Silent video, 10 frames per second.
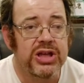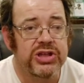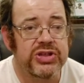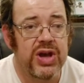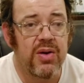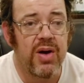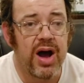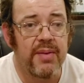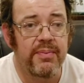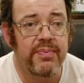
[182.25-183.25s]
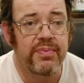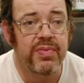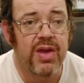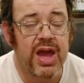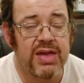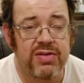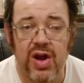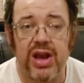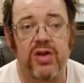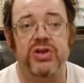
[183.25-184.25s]
So, um,
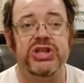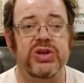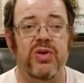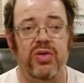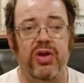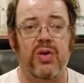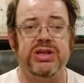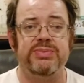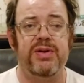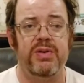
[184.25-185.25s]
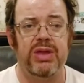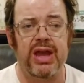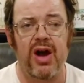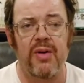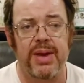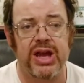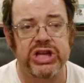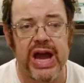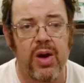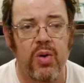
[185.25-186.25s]
so and of course, you know, going to this movie, you would think, oh my
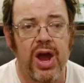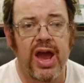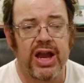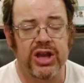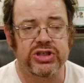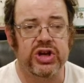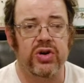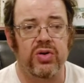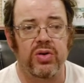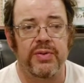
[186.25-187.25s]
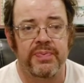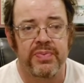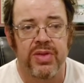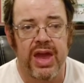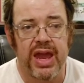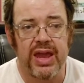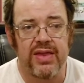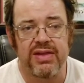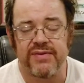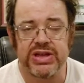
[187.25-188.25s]
gosh, how could this girl
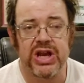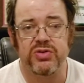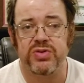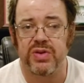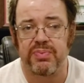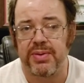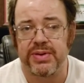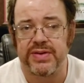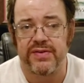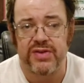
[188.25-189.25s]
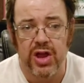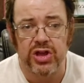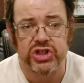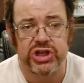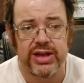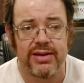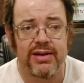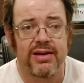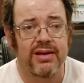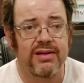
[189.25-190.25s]
in the 1700s with primitive technology